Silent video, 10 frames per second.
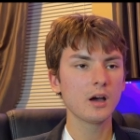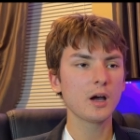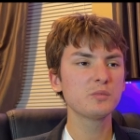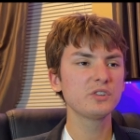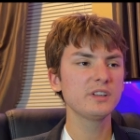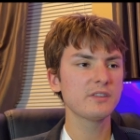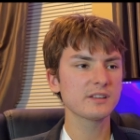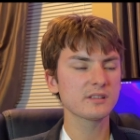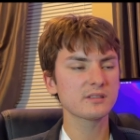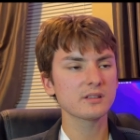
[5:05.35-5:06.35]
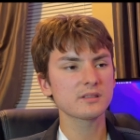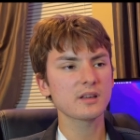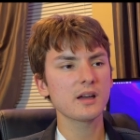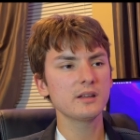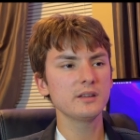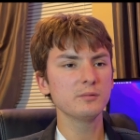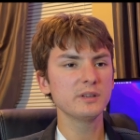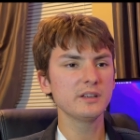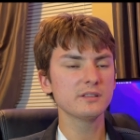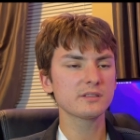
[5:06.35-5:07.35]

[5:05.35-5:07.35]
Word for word: I believe as a society we need to